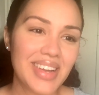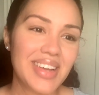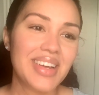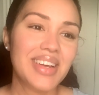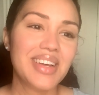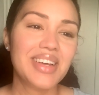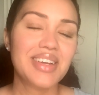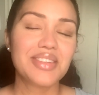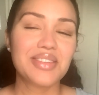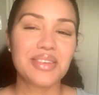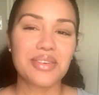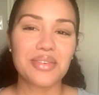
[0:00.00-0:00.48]

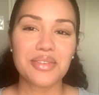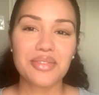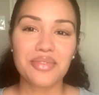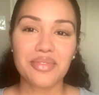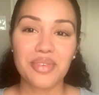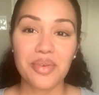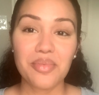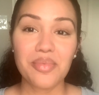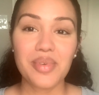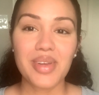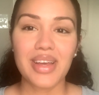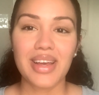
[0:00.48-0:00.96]
So I was
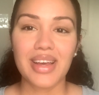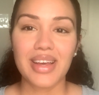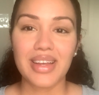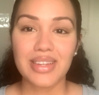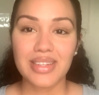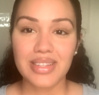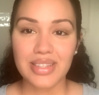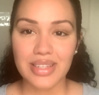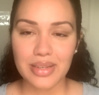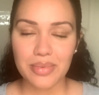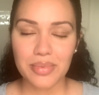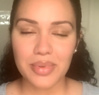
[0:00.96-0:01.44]
filming
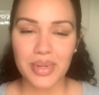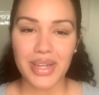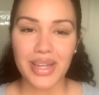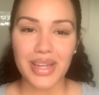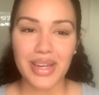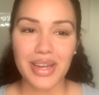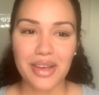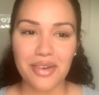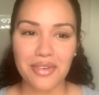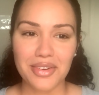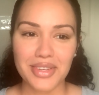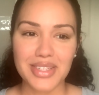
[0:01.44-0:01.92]
and deep
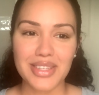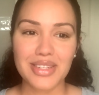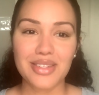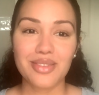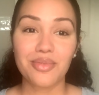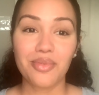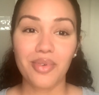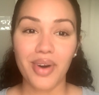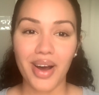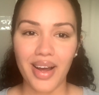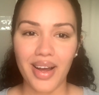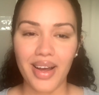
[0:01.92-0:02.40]
cleaning, which is
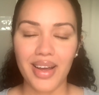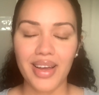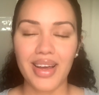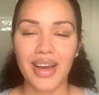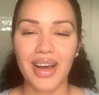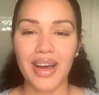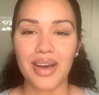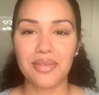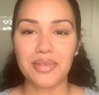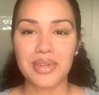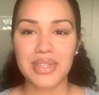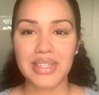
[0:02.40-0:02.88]
why
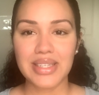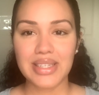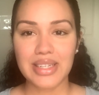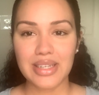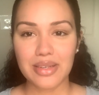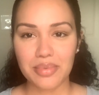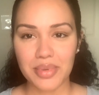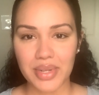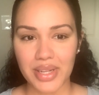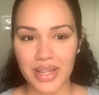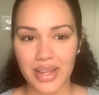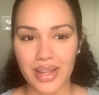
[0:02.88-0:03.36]
I was
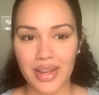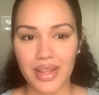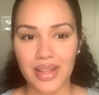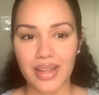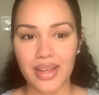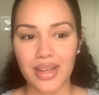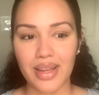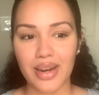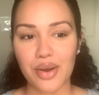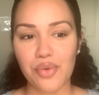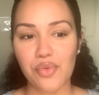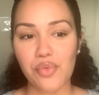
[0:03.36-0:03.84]
deep cleaning.
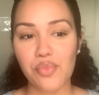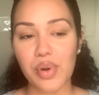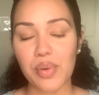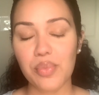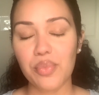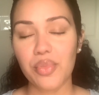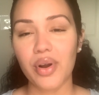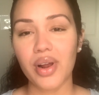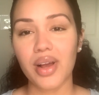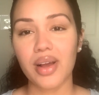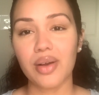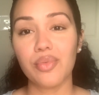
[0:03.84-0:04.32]
And I
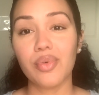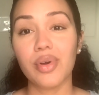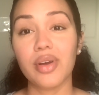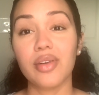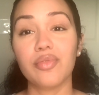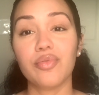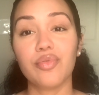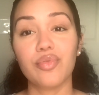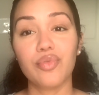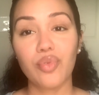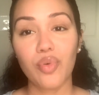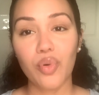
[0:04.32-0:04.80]
remember I
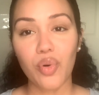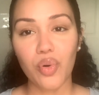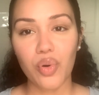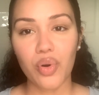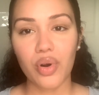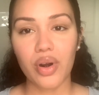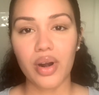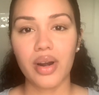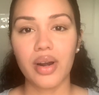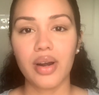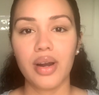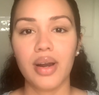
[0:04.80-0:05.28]
went
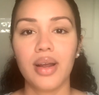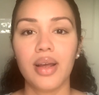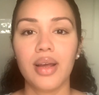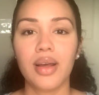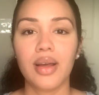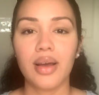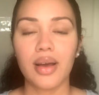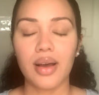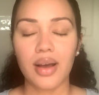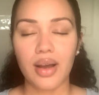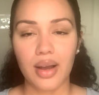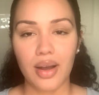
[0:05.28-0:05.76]
4
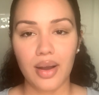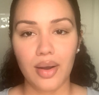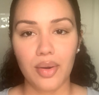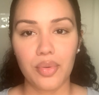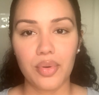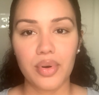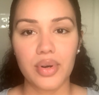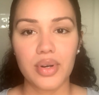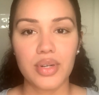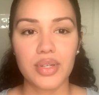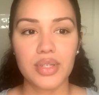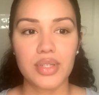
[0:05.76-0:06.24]

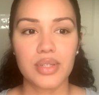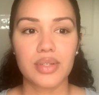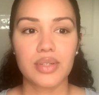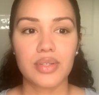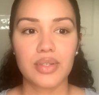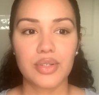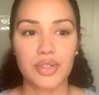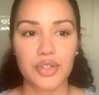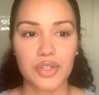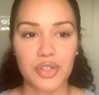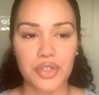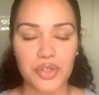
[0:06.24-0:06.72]
hours
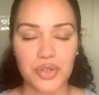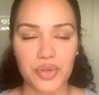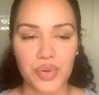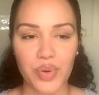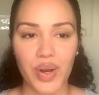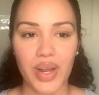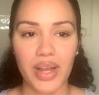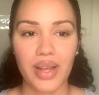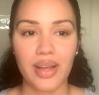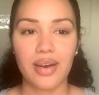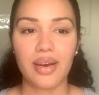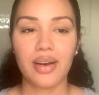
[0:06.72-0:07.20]

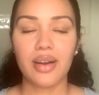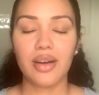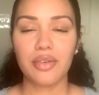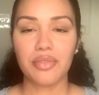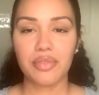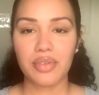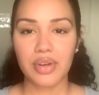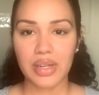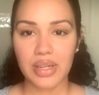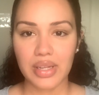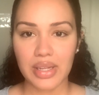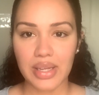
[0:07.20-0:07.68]
straight
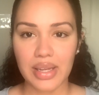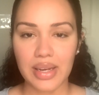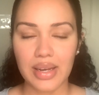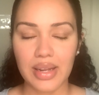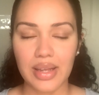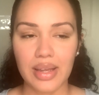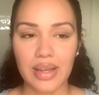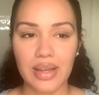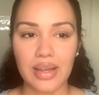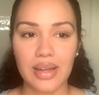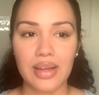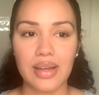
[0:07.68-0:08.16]
of
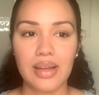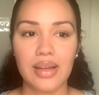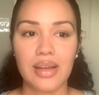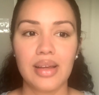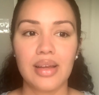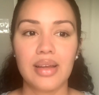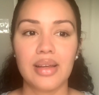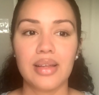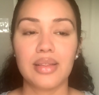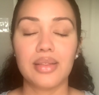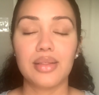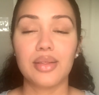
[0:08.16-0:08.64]
cleaning
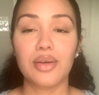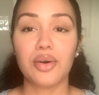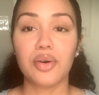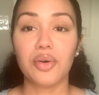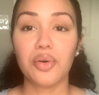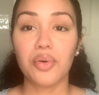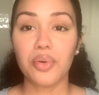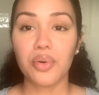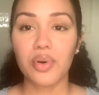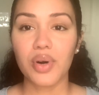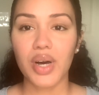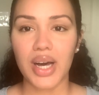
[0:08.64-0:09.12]
the
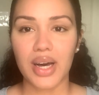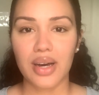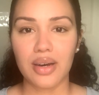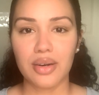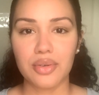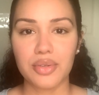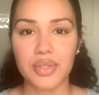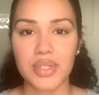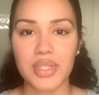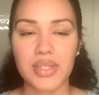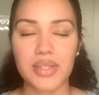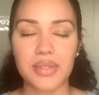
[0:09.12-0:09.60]
whole
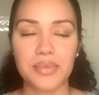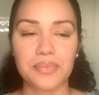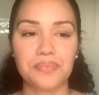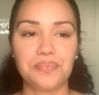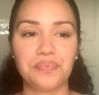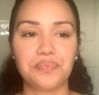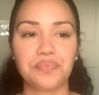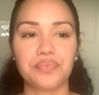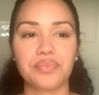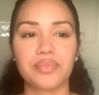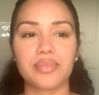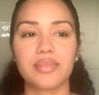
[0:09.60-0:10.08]
house
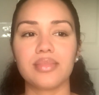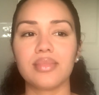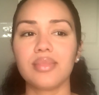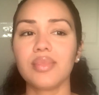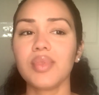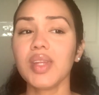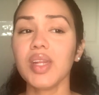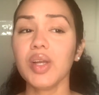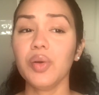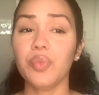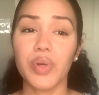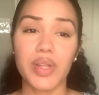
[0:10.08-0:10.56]

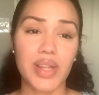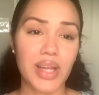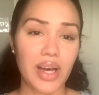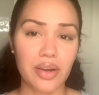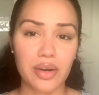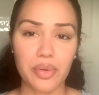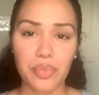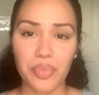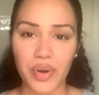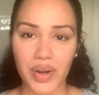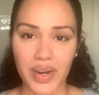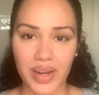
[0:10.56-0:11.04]
without
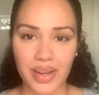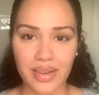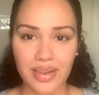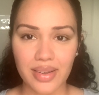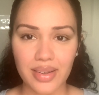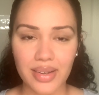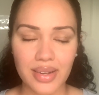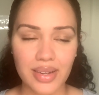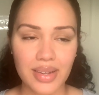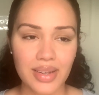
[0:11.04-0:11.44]
a break.